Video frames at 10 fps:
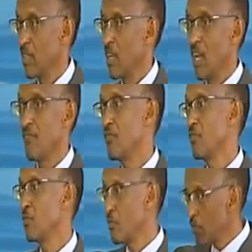have
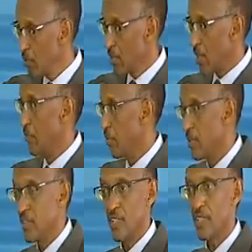you
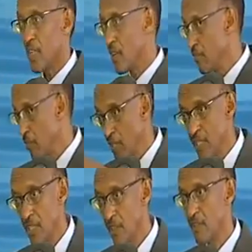support this
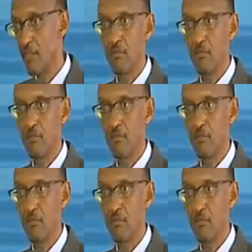government and